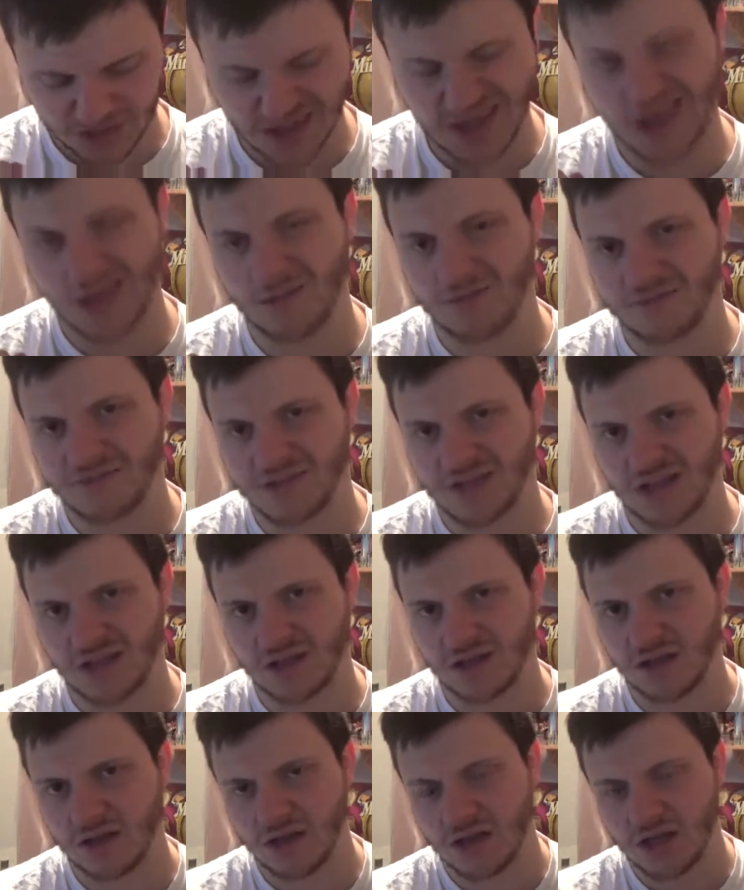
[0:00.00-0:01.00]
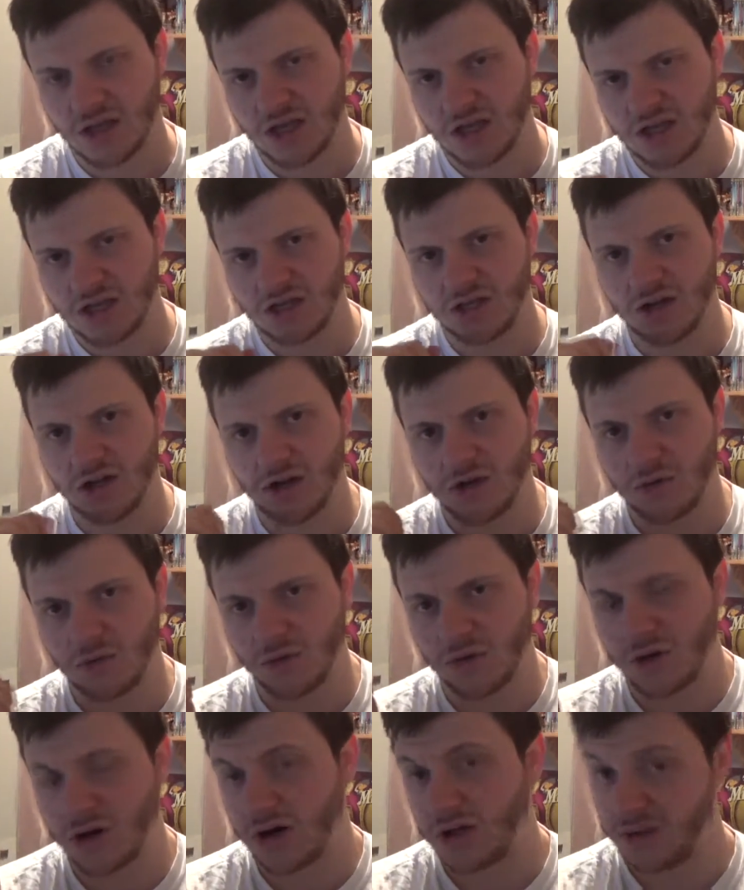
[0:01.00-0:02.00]
games that, you know,
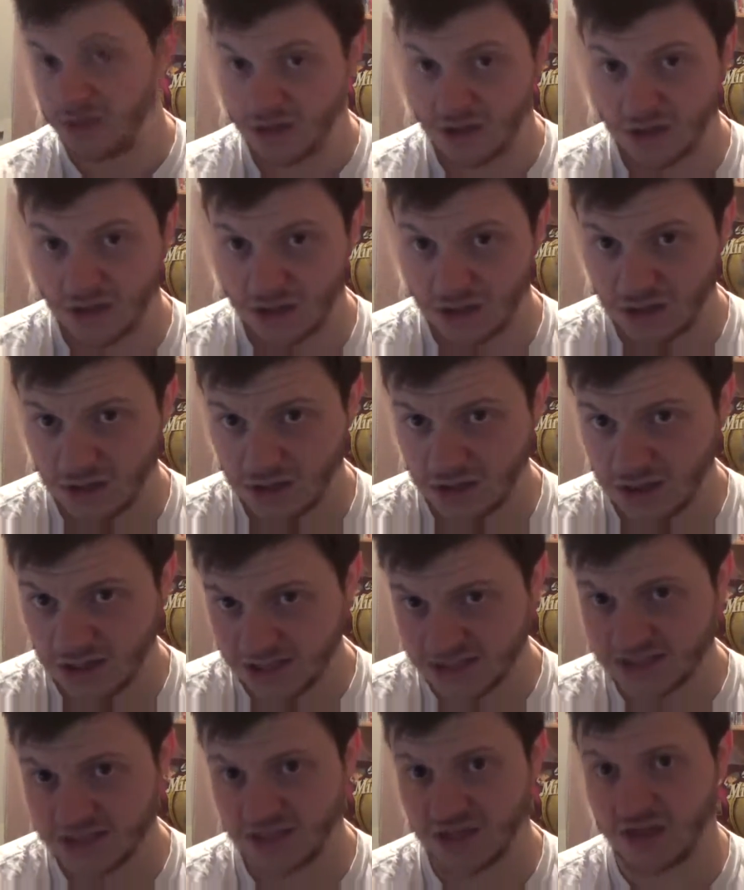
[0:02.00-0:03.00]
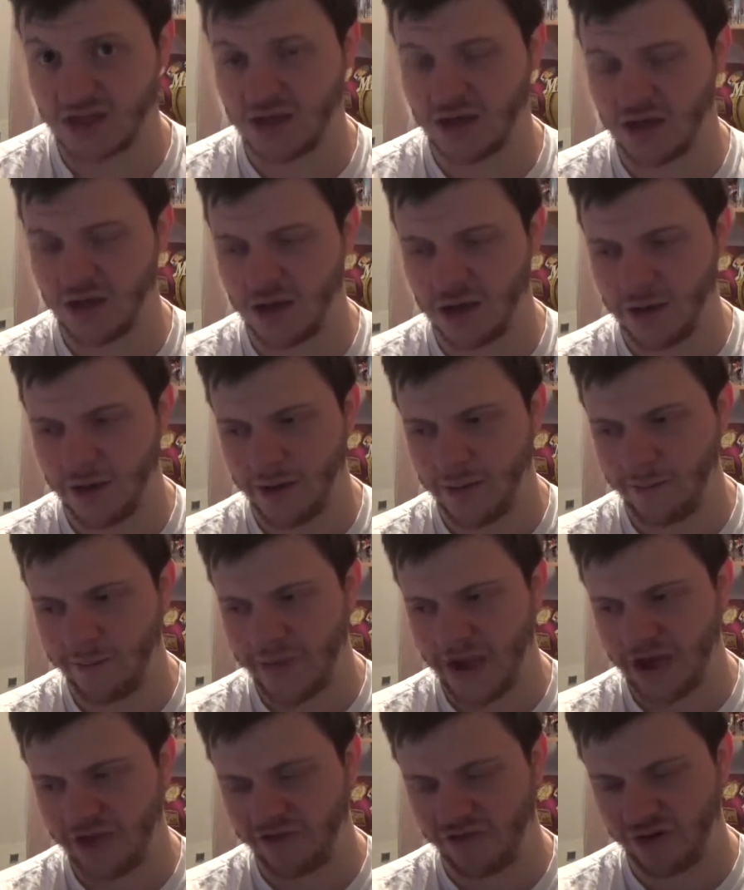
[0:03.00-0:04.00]
were on lesser
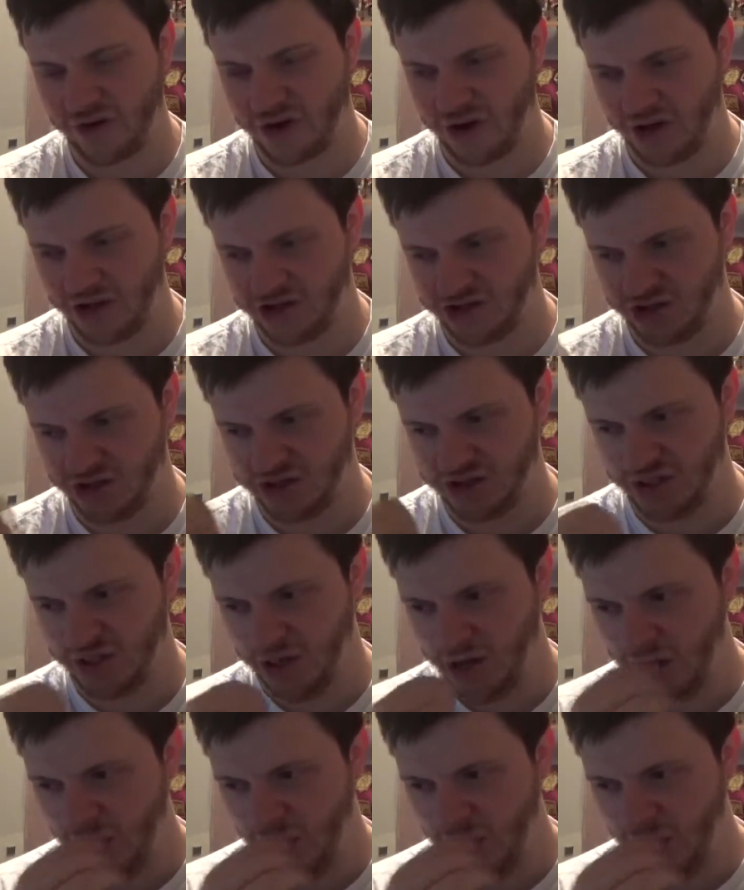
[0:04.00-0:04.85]
powerful consoles.